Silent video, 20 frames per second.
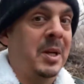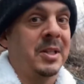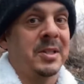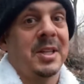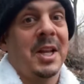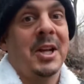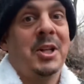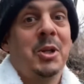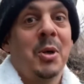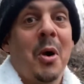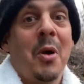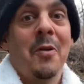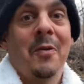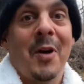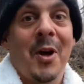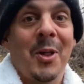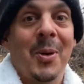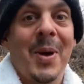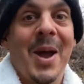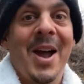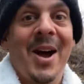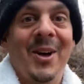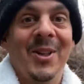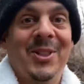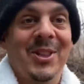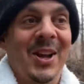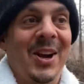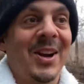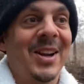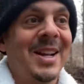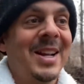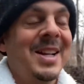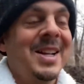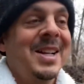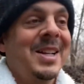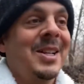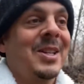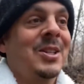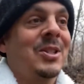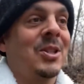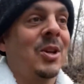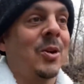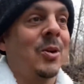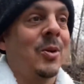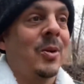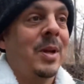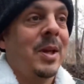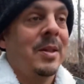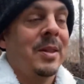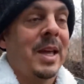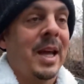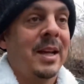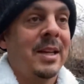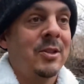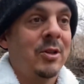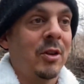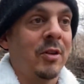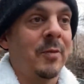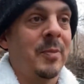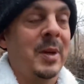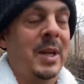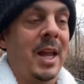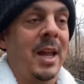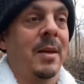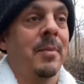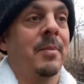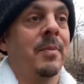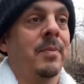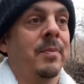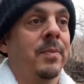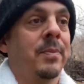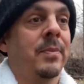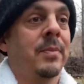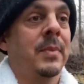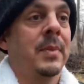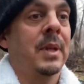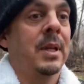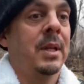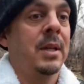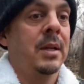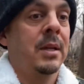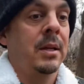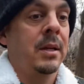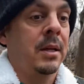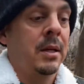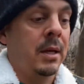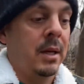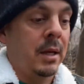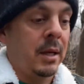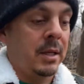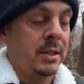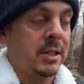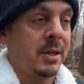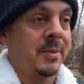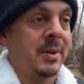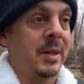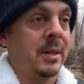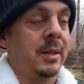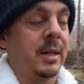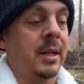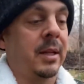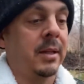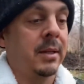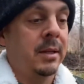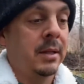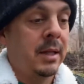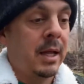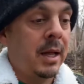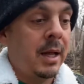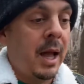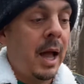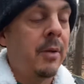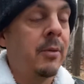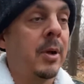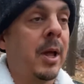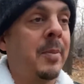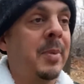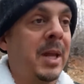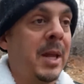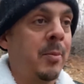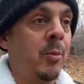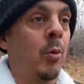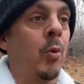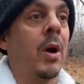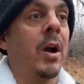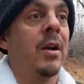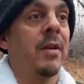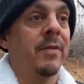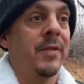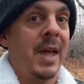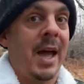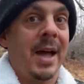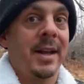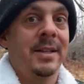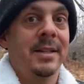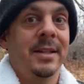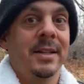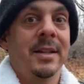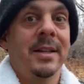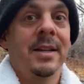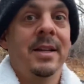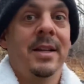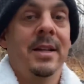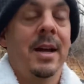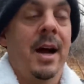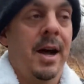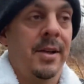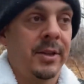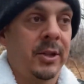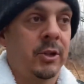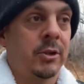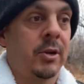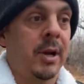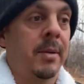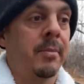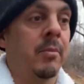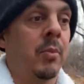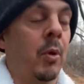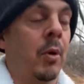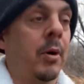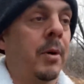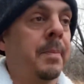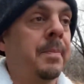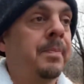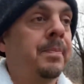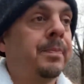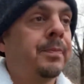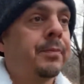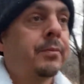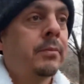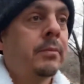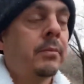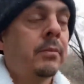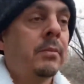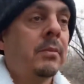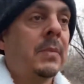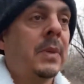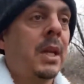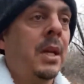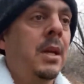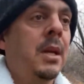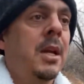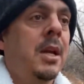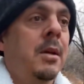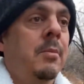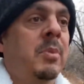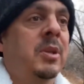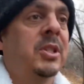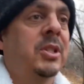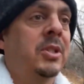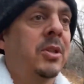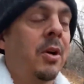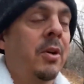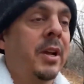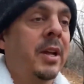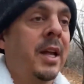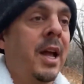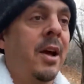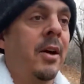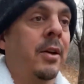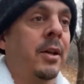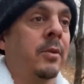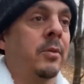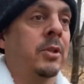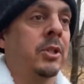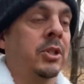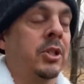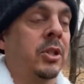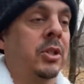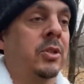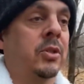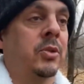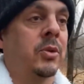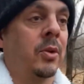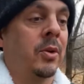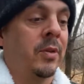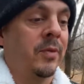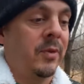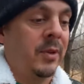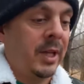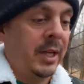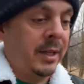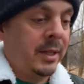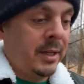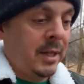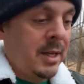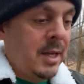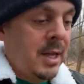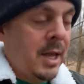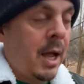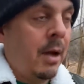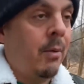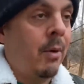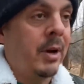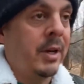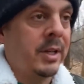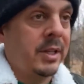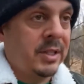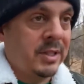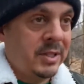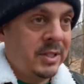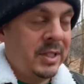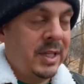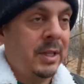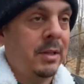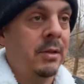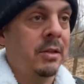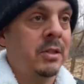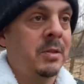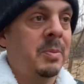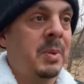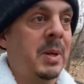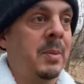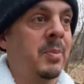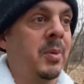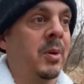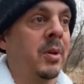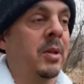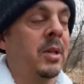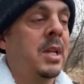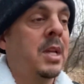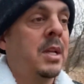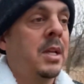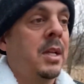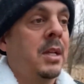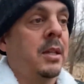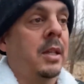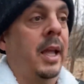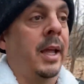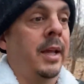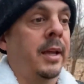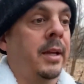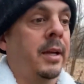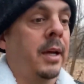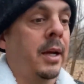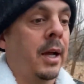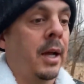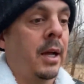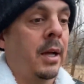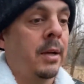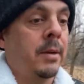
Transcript: I drove all the way out there. So that sort of became uh, something I, became aware of that on the trip more. But starting out, it was just sort of like I wanted to see those people. Like, uh,